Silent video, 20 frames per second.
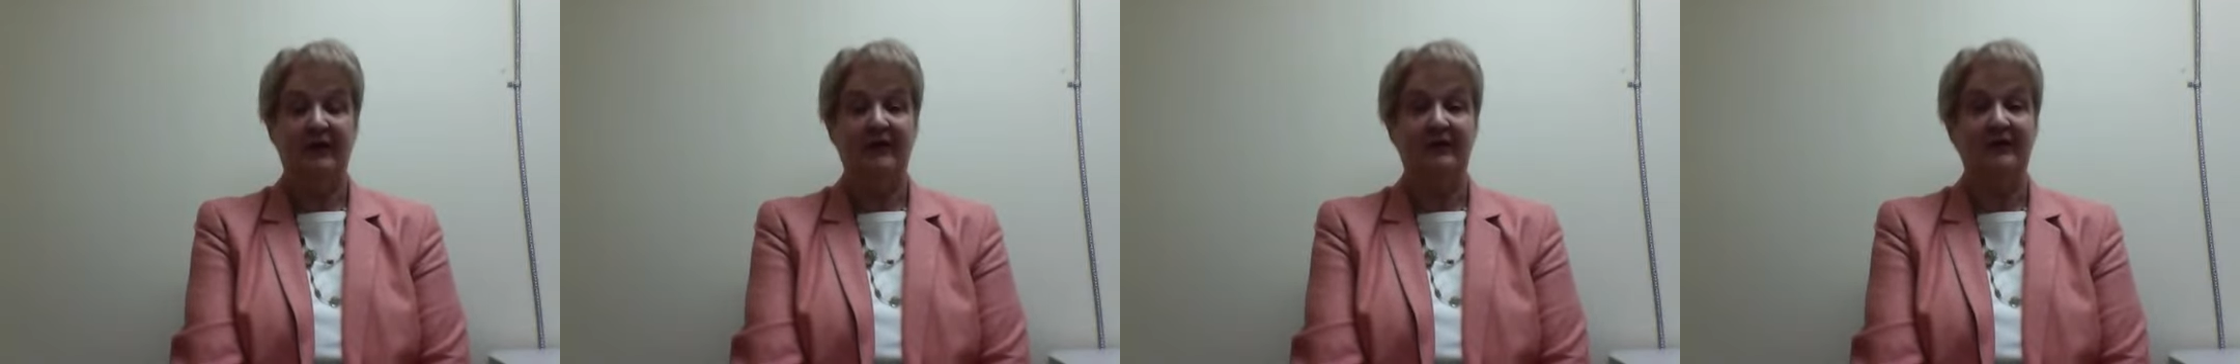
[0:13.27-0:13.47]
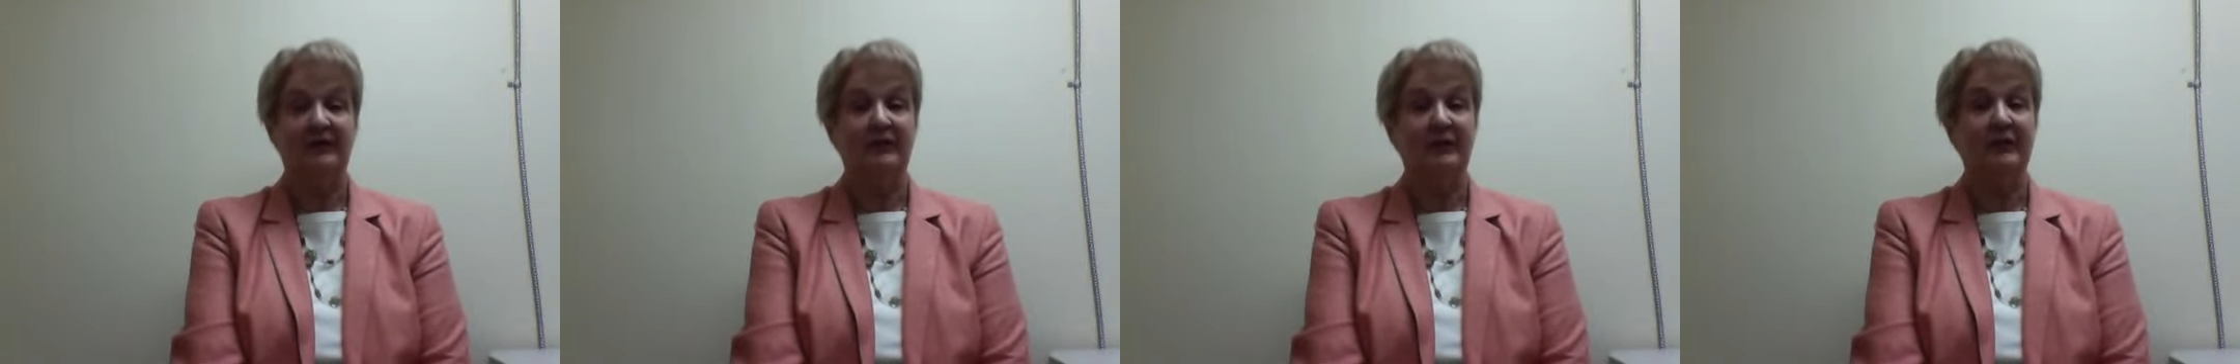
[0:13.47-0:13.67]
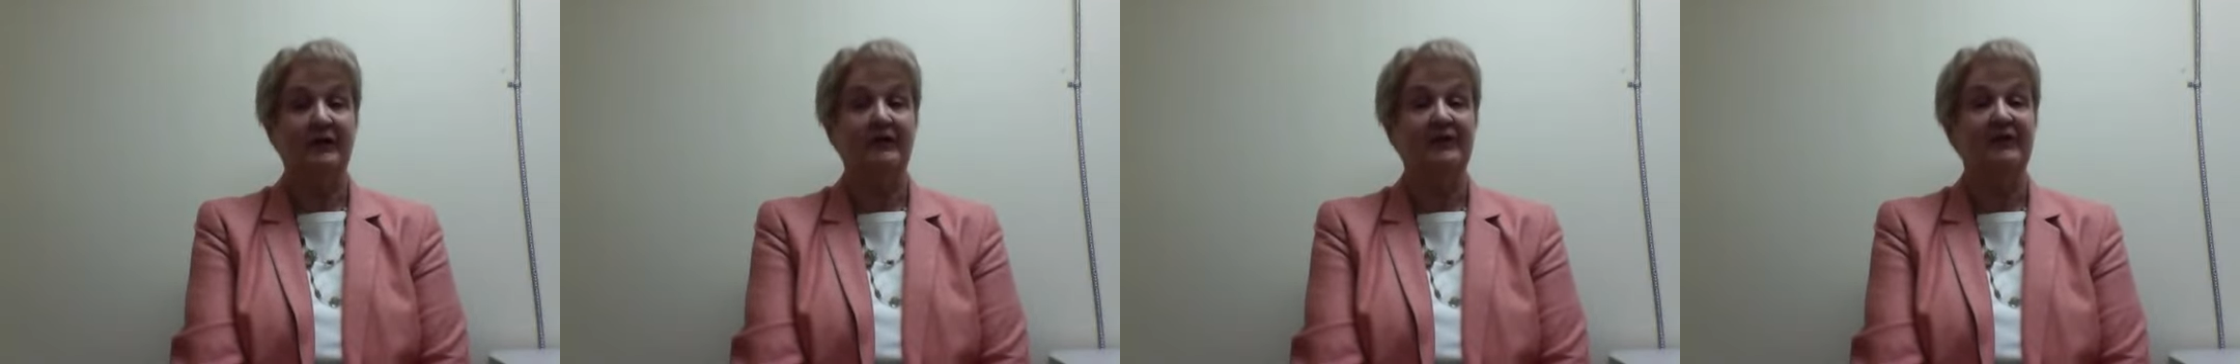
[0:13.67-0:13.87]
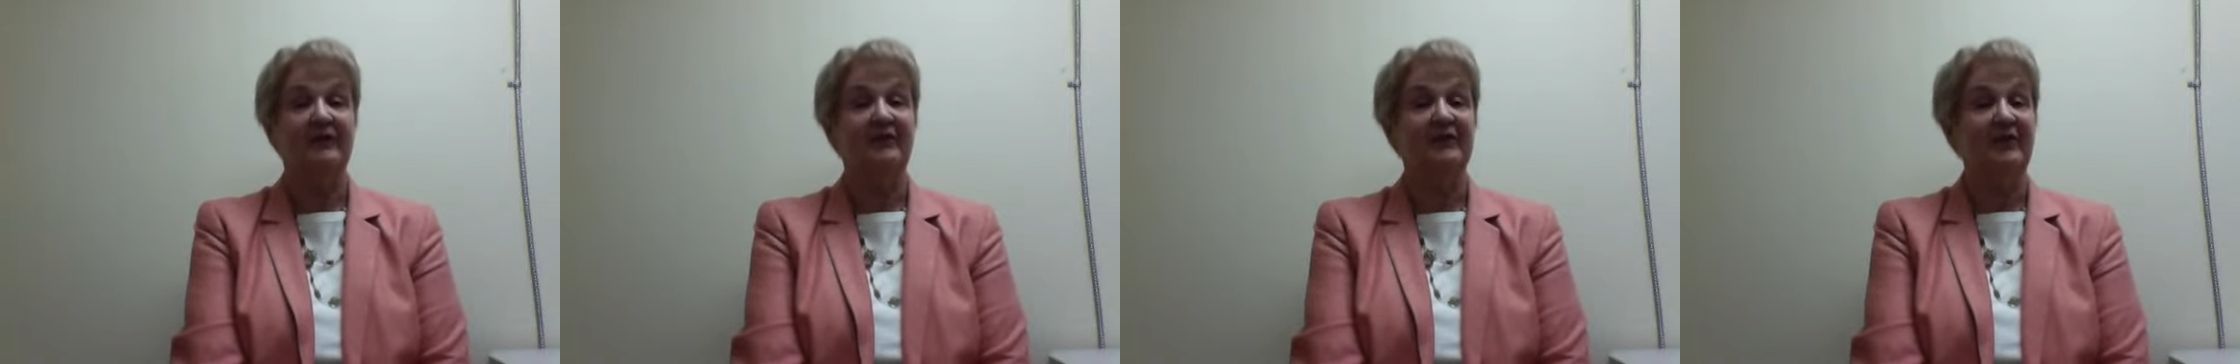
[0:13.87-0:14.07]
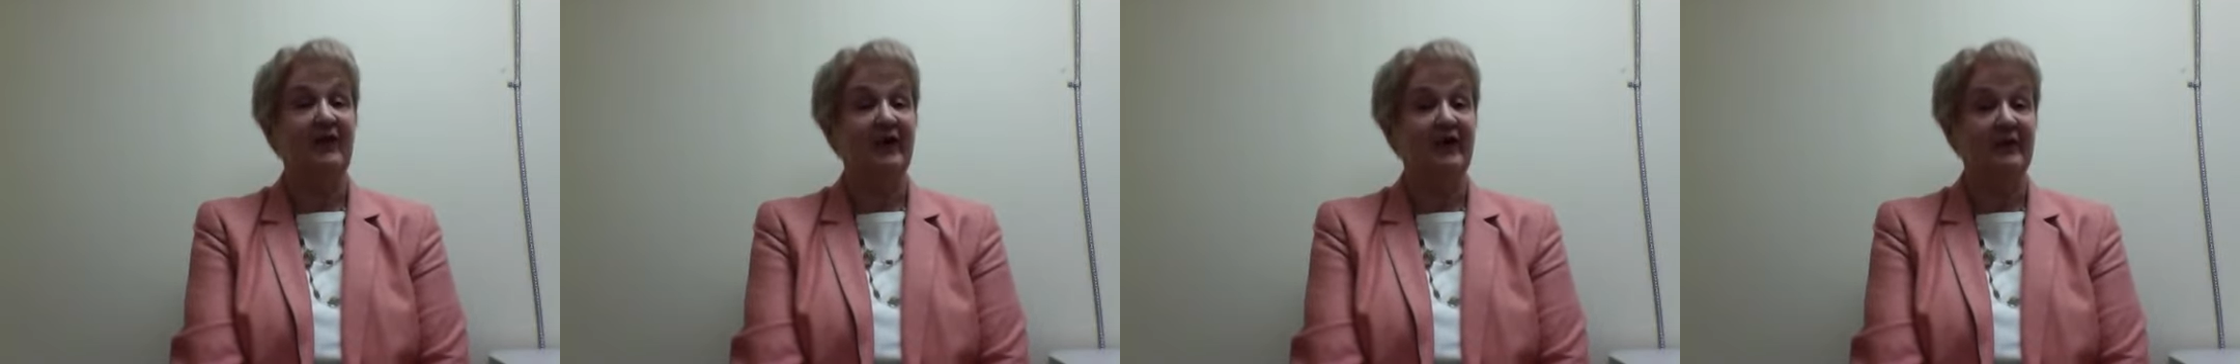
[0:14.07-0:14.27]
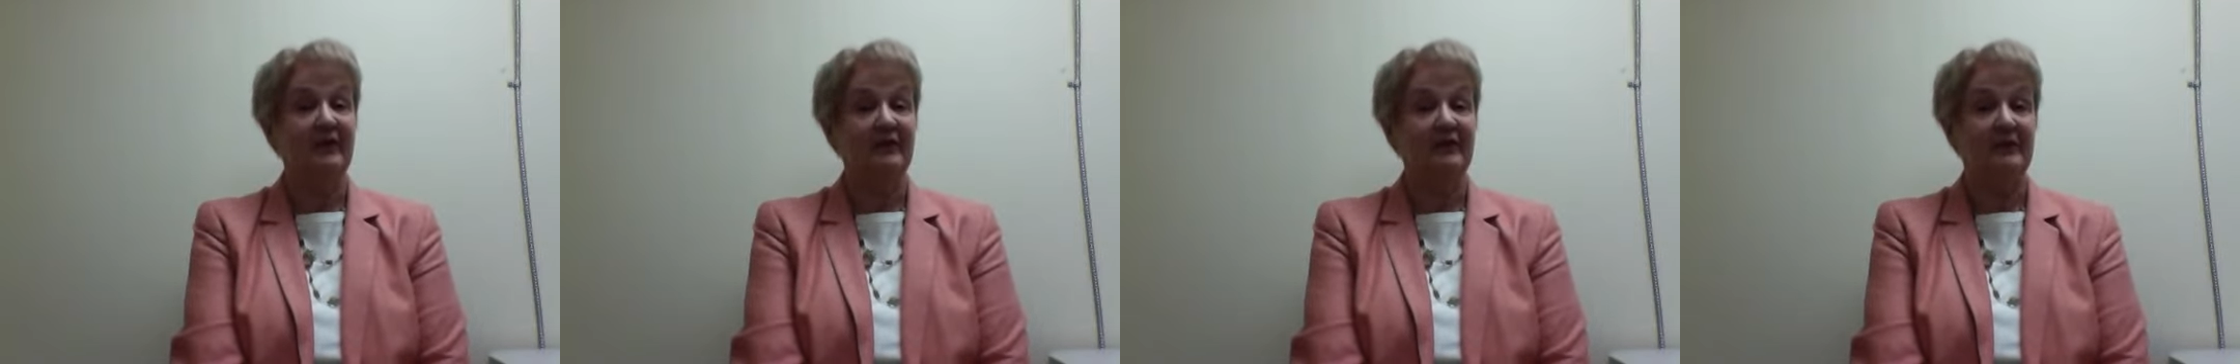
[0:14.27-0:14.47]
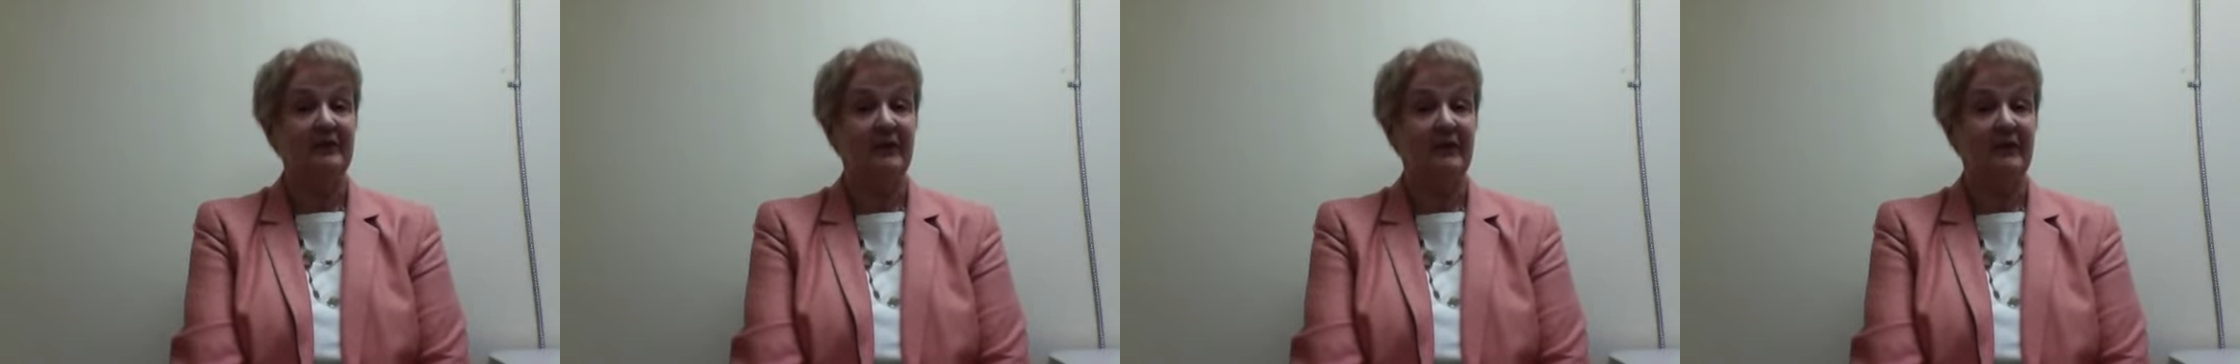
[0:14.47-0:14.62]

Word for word: is one of the finest